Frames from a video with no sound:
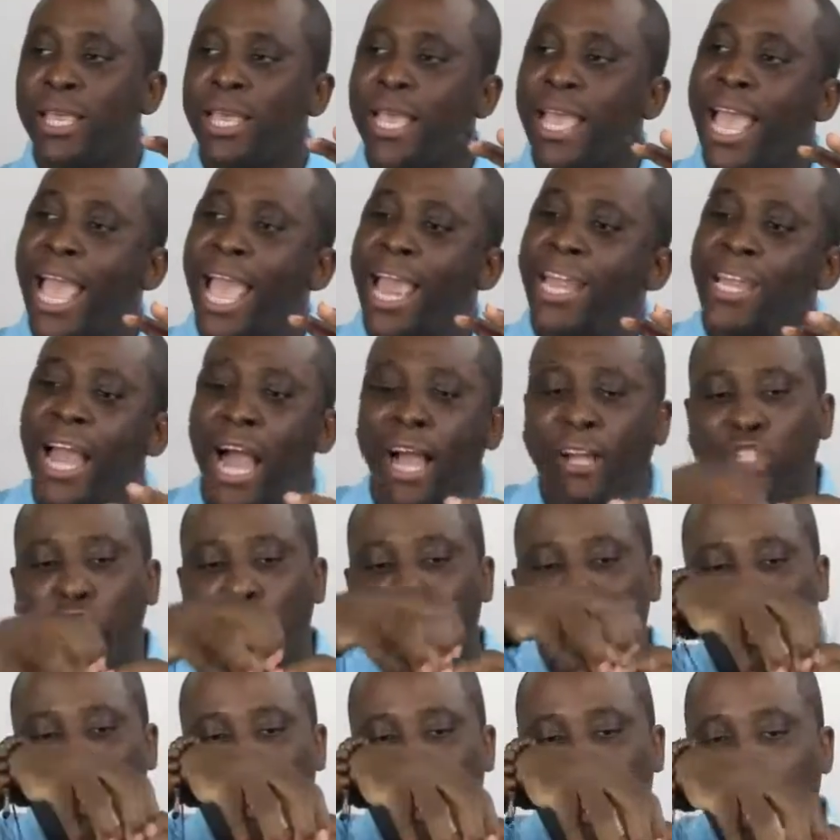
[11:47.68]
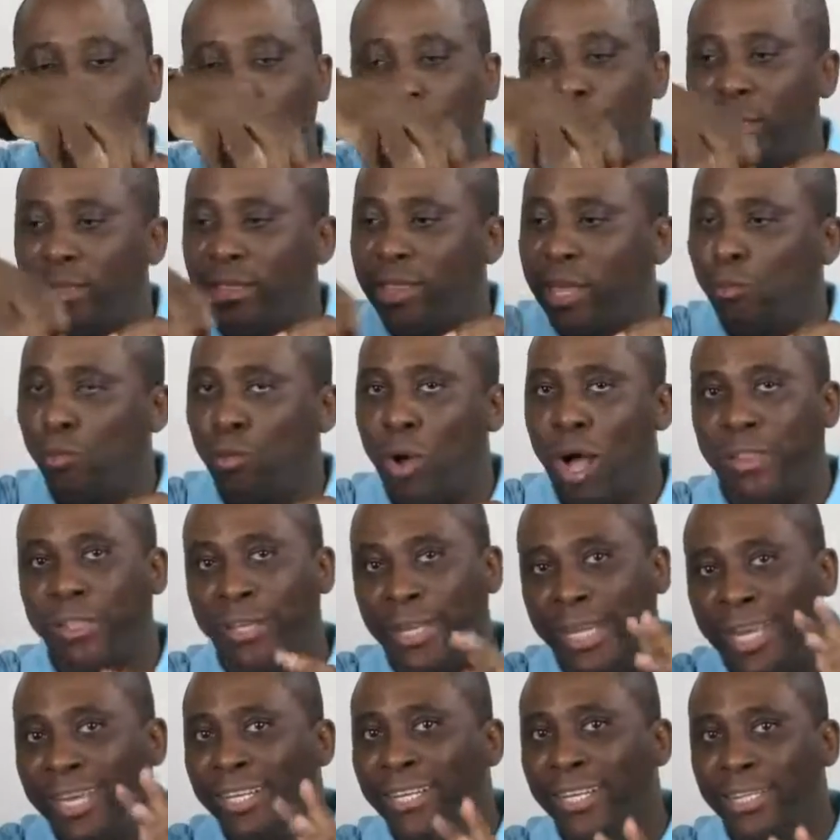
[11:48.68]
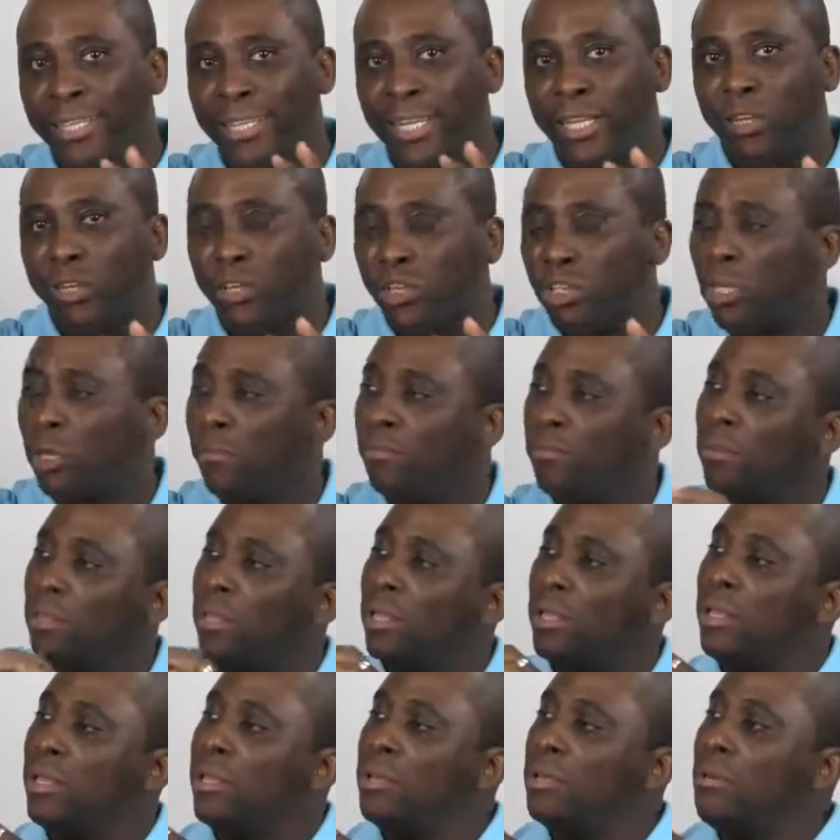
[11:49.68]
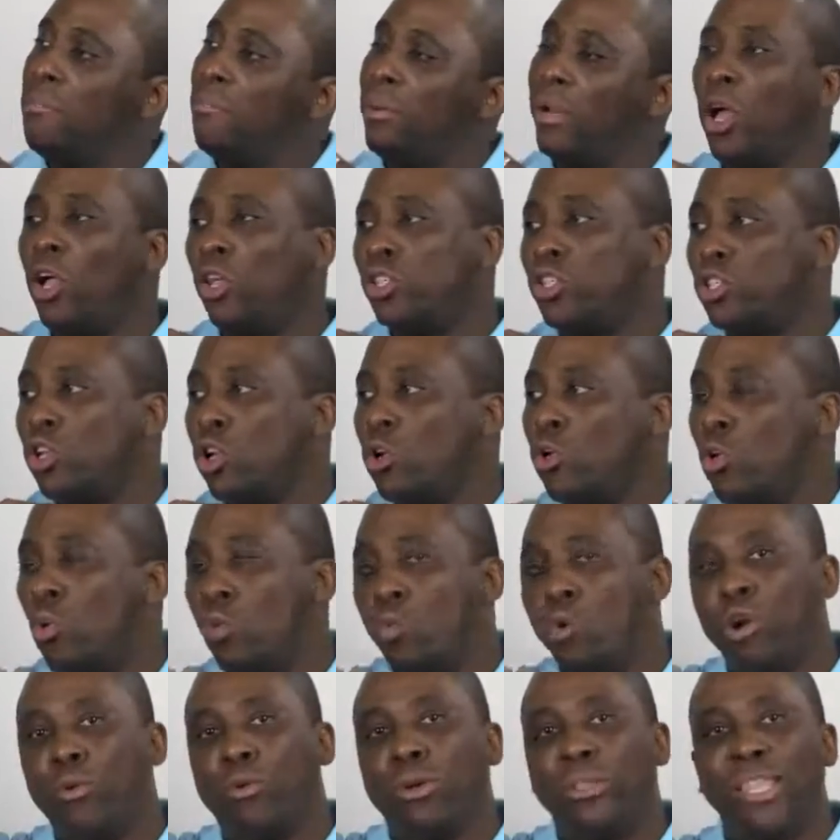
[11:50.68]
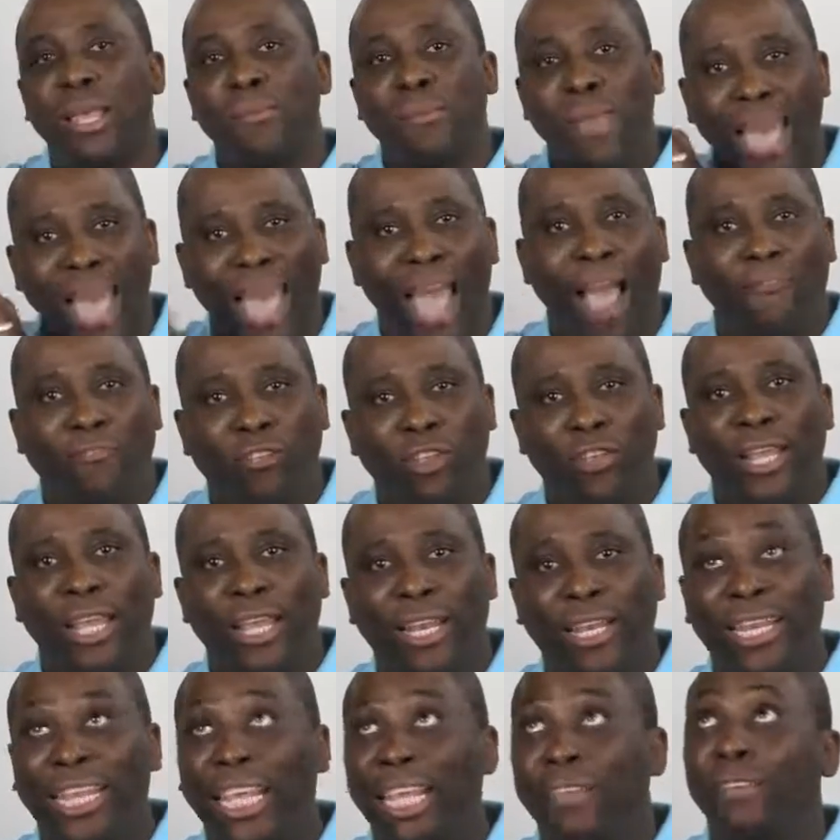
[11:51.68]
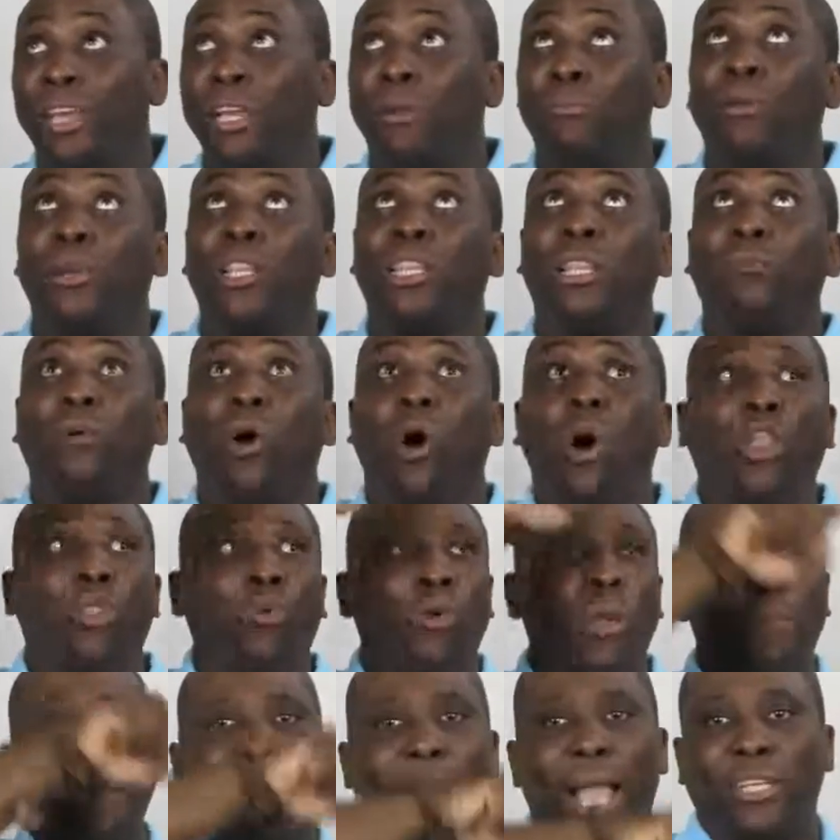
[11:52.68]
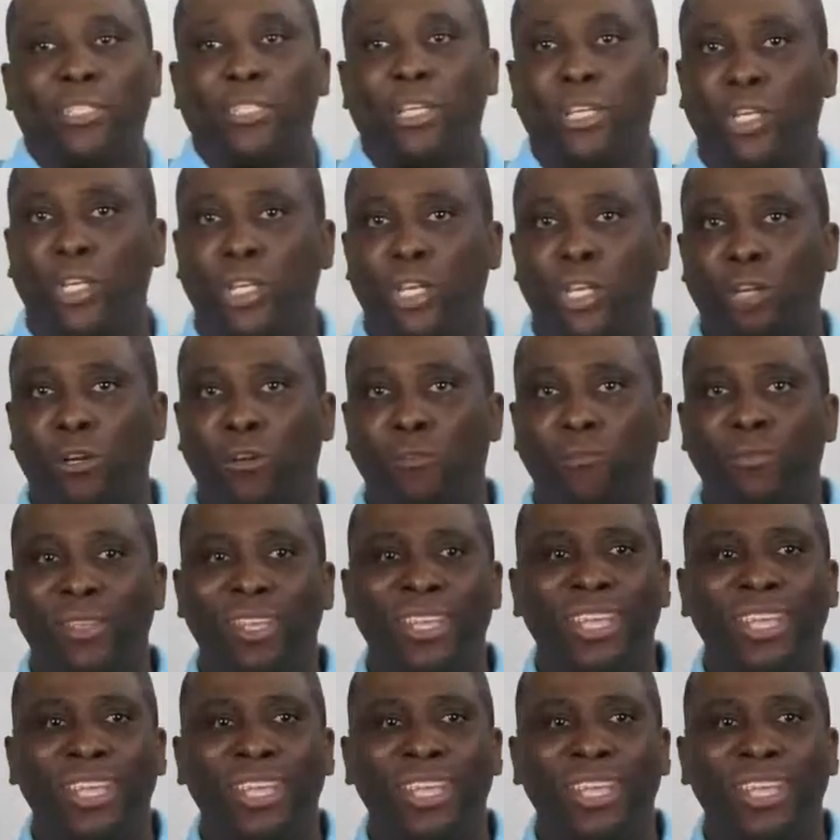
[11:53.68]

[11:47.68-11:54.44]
and not just work with them while they're in the dealership, but also work with them after they leave and bring them all the way back to here.